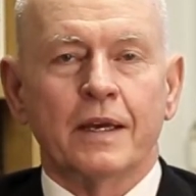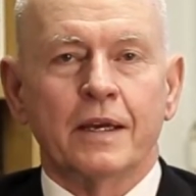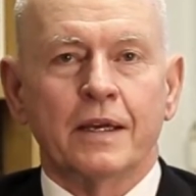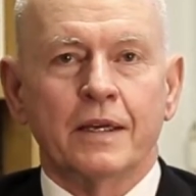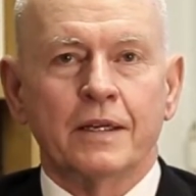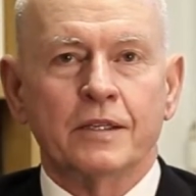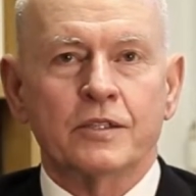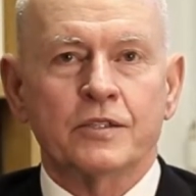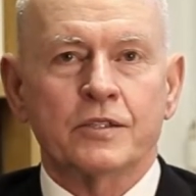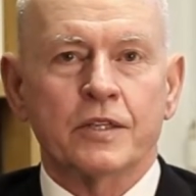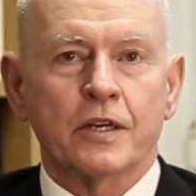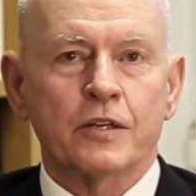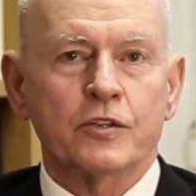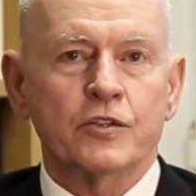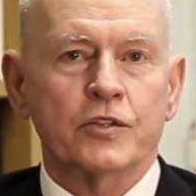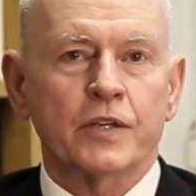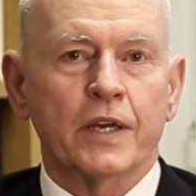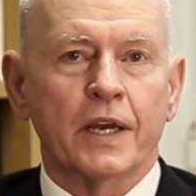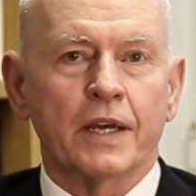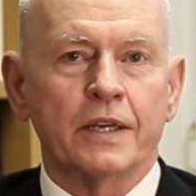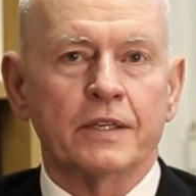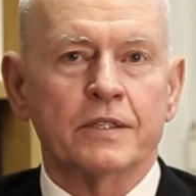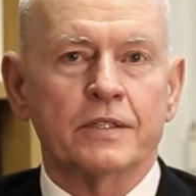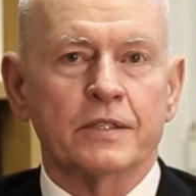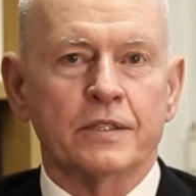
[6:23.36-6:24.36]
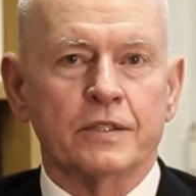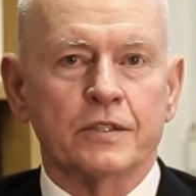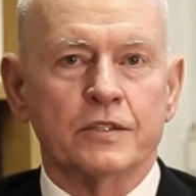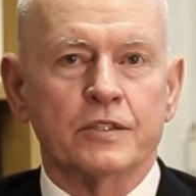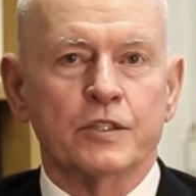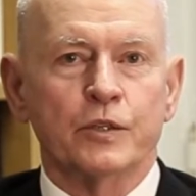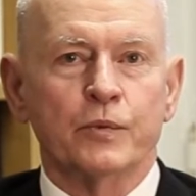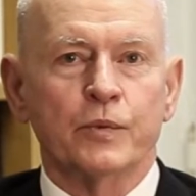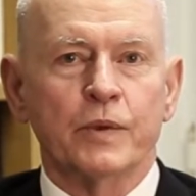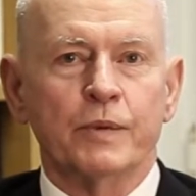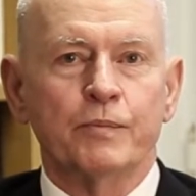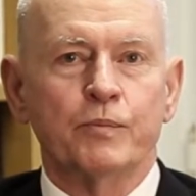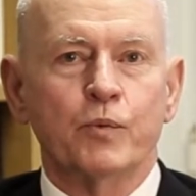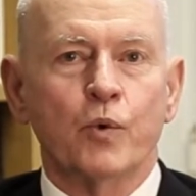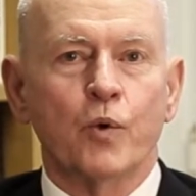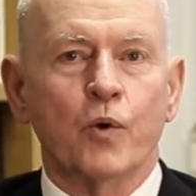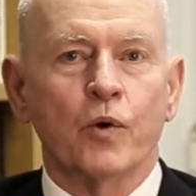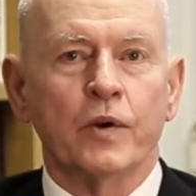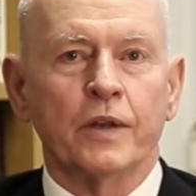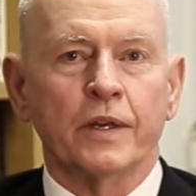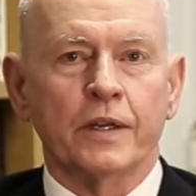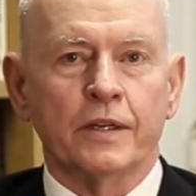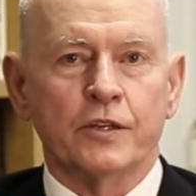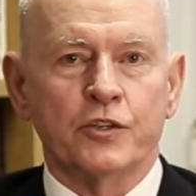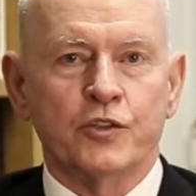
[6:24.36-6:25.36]
In such cases, the
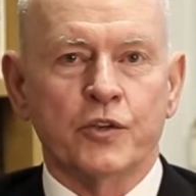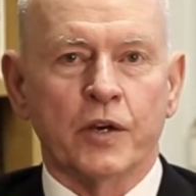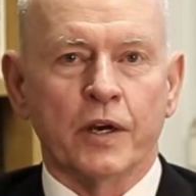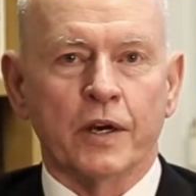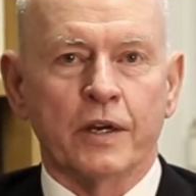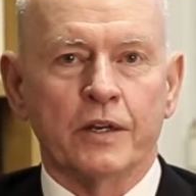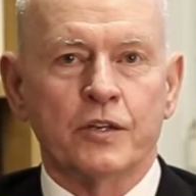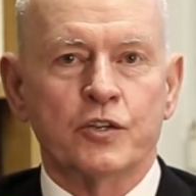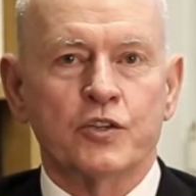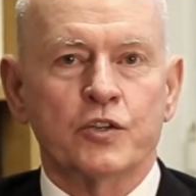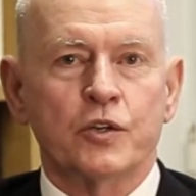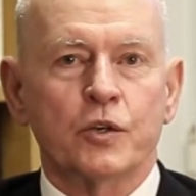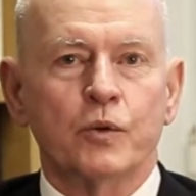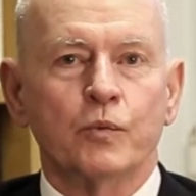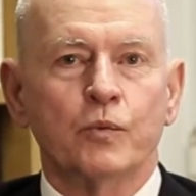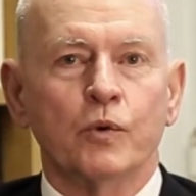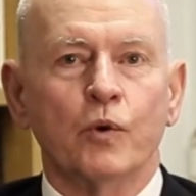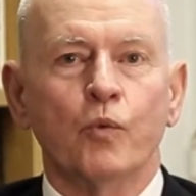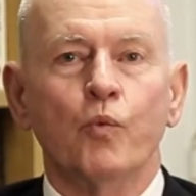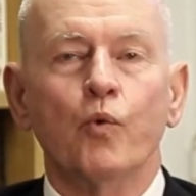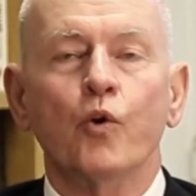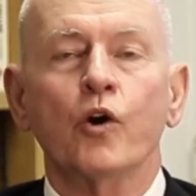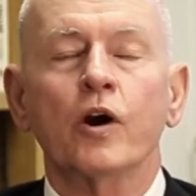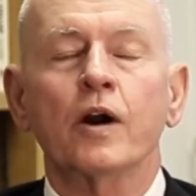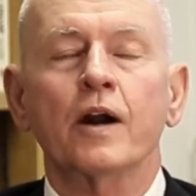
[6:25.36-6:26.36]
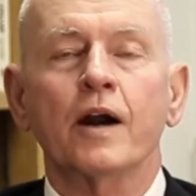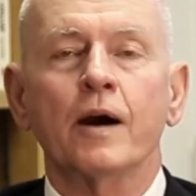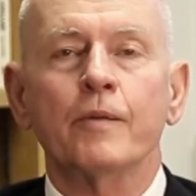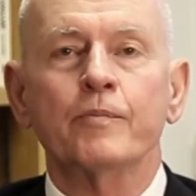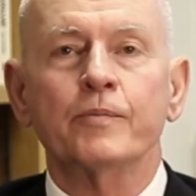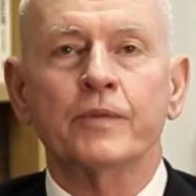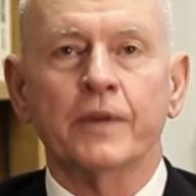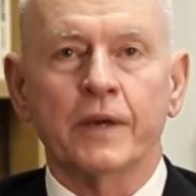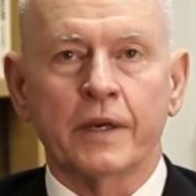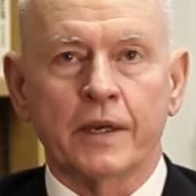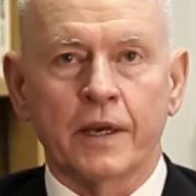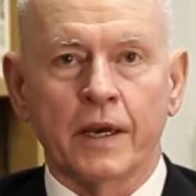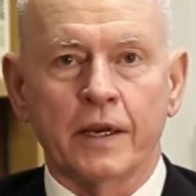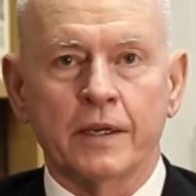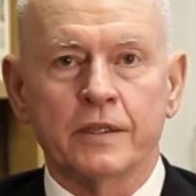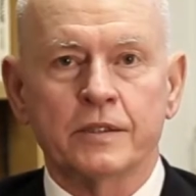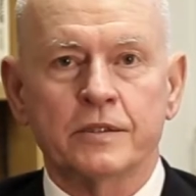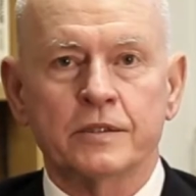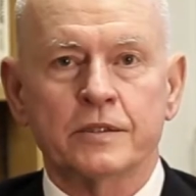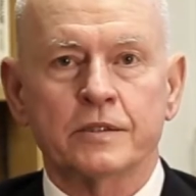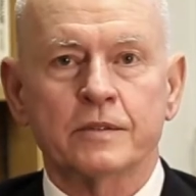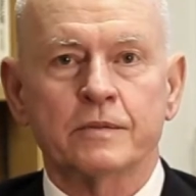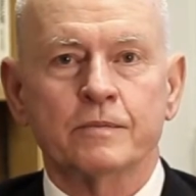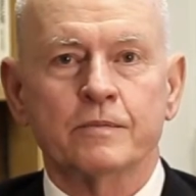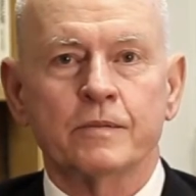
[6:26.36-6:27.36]
reporting judge will work up the
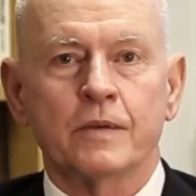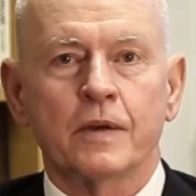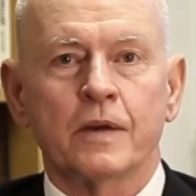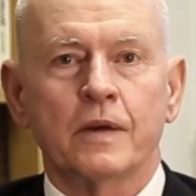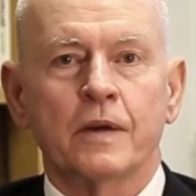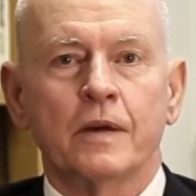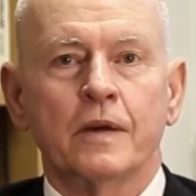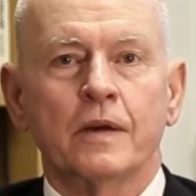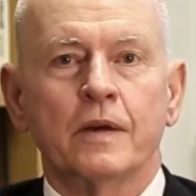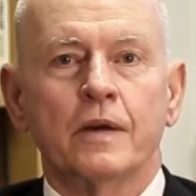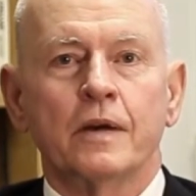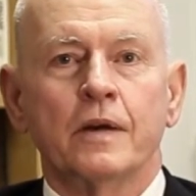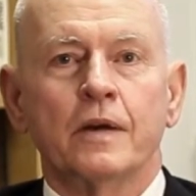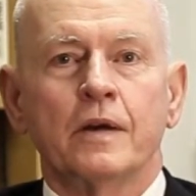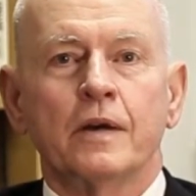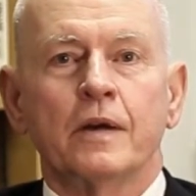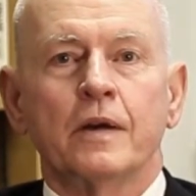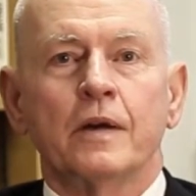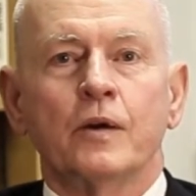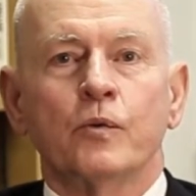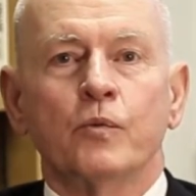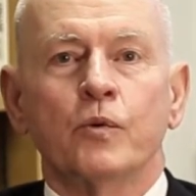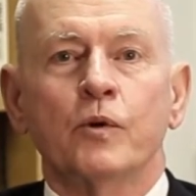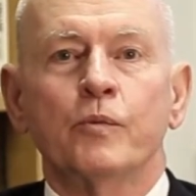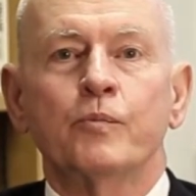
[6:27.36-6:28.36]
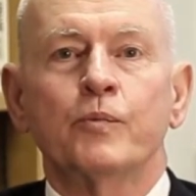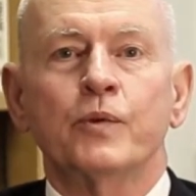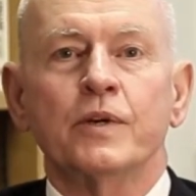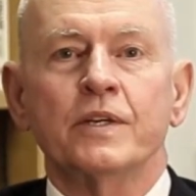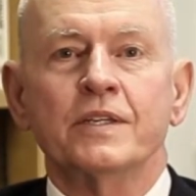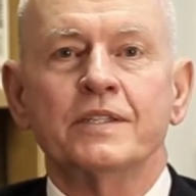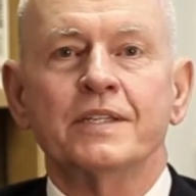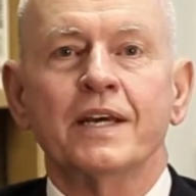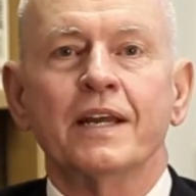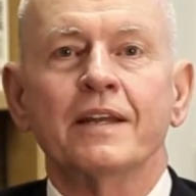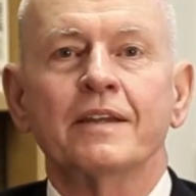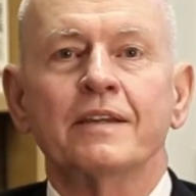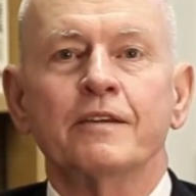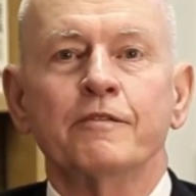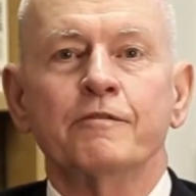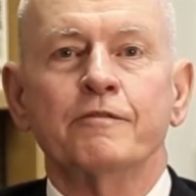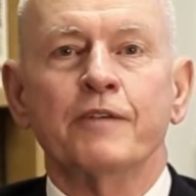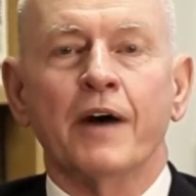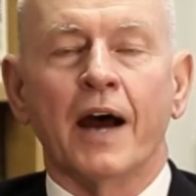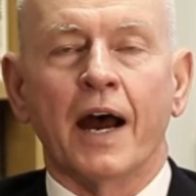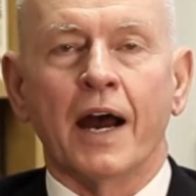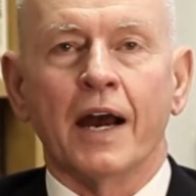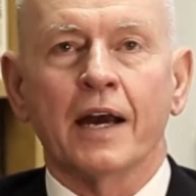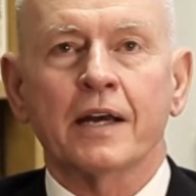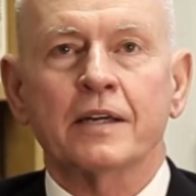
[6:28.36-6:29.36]
case, will present the
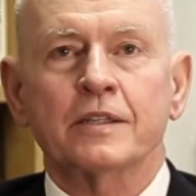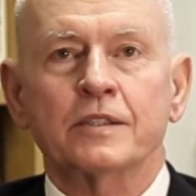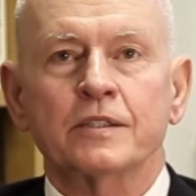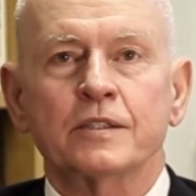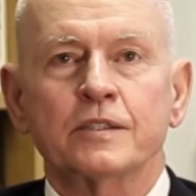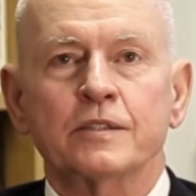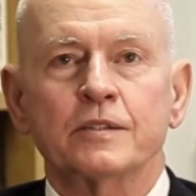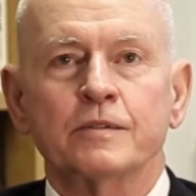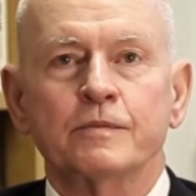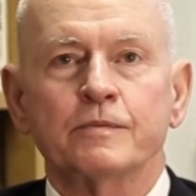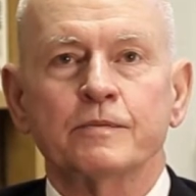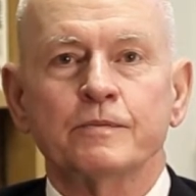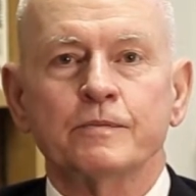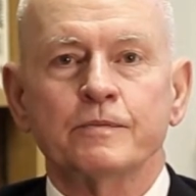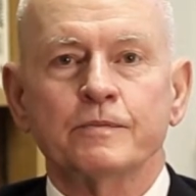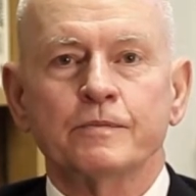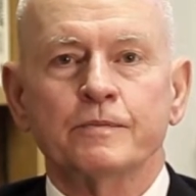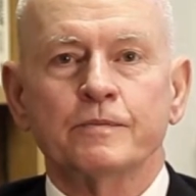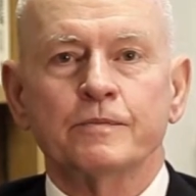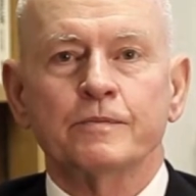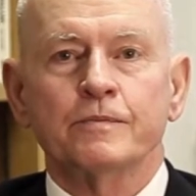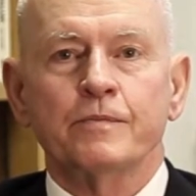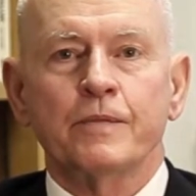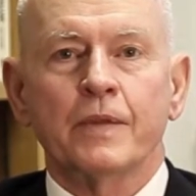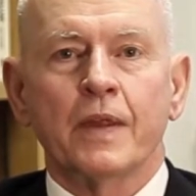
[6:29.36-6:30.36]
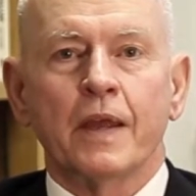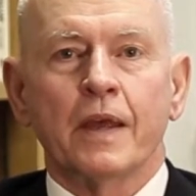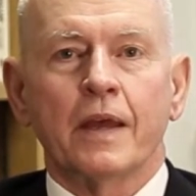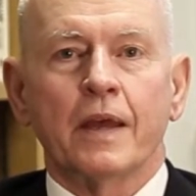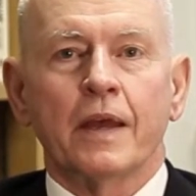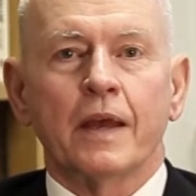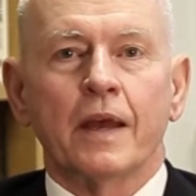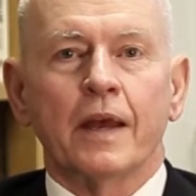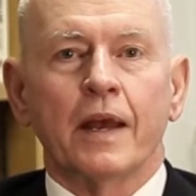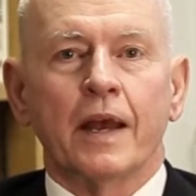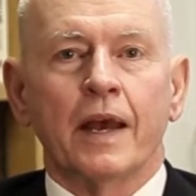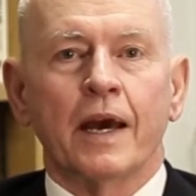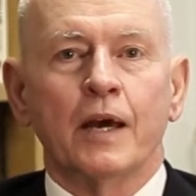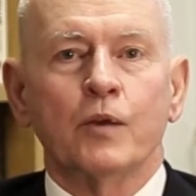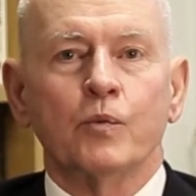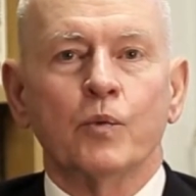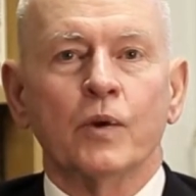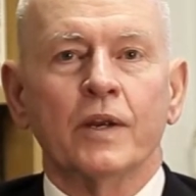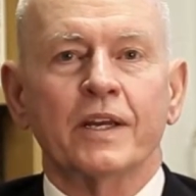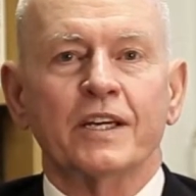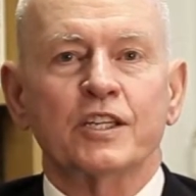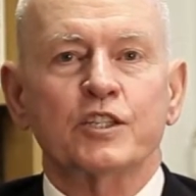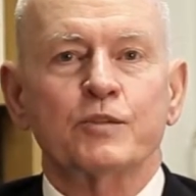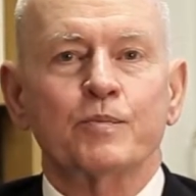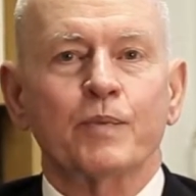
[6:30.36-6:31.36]
facts, and
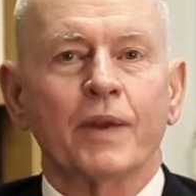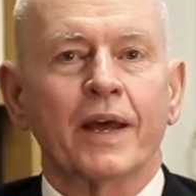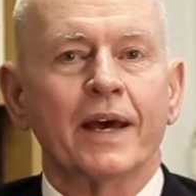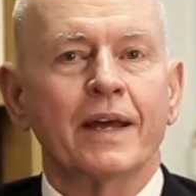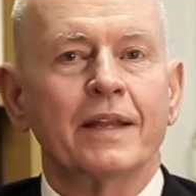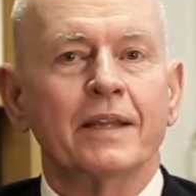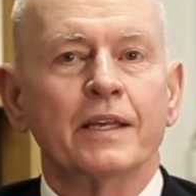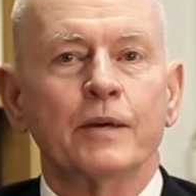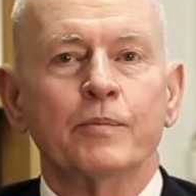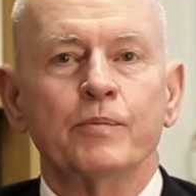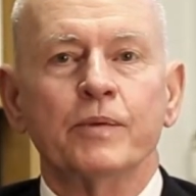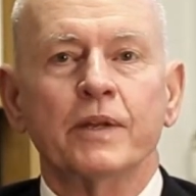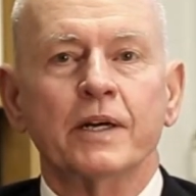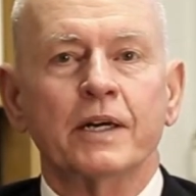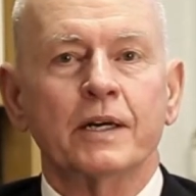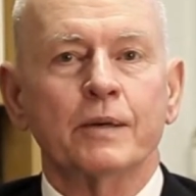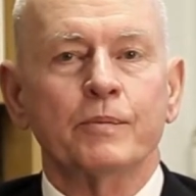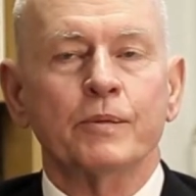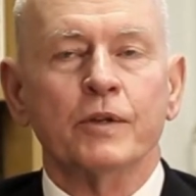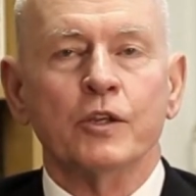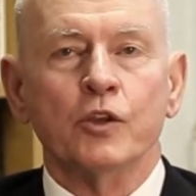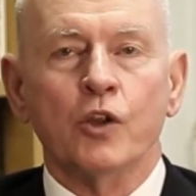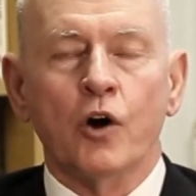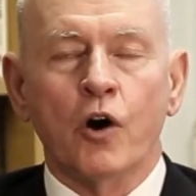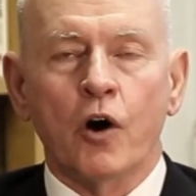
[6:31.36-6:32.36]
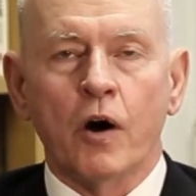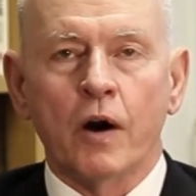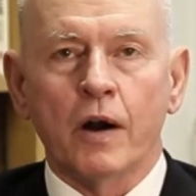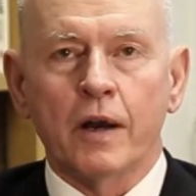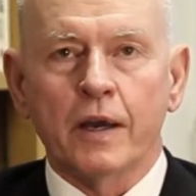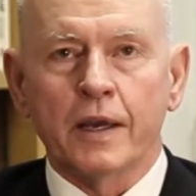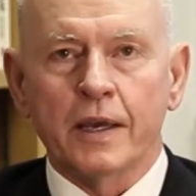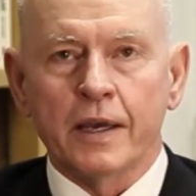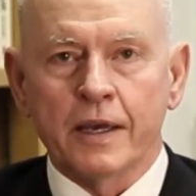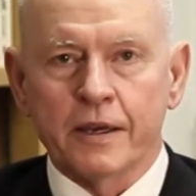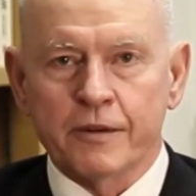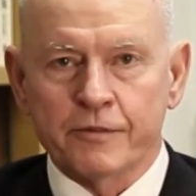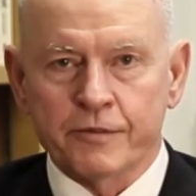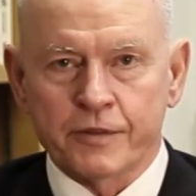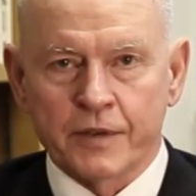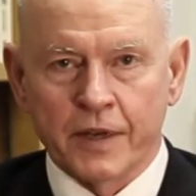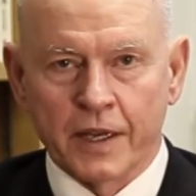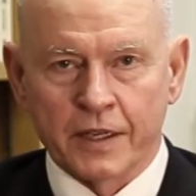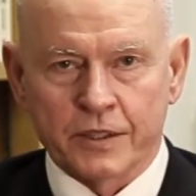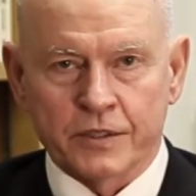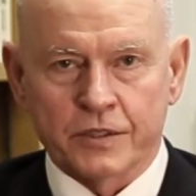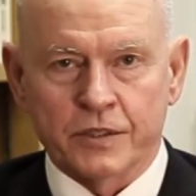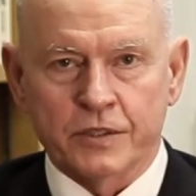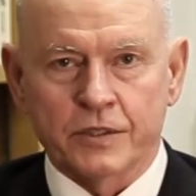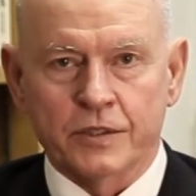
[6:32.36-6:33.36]
will explain the applicable law if
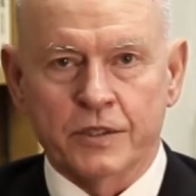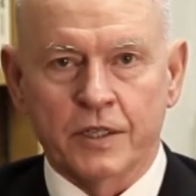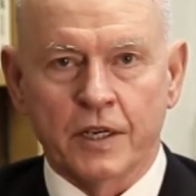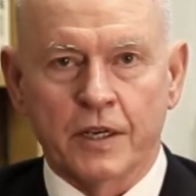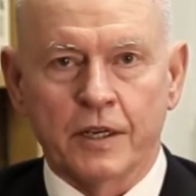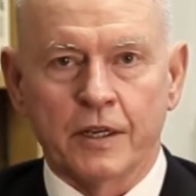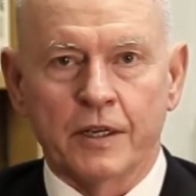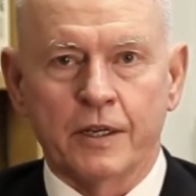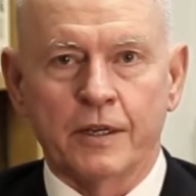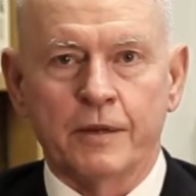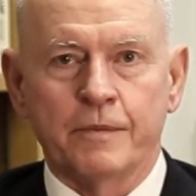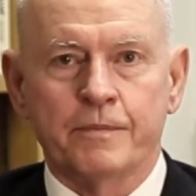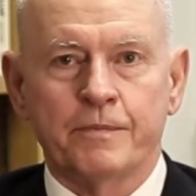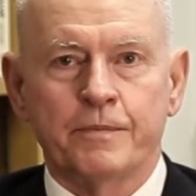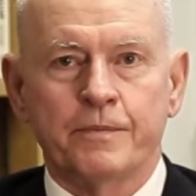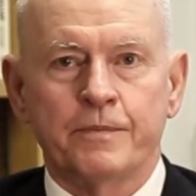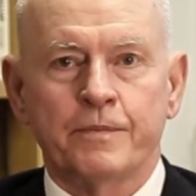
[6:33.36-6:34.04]
necessary.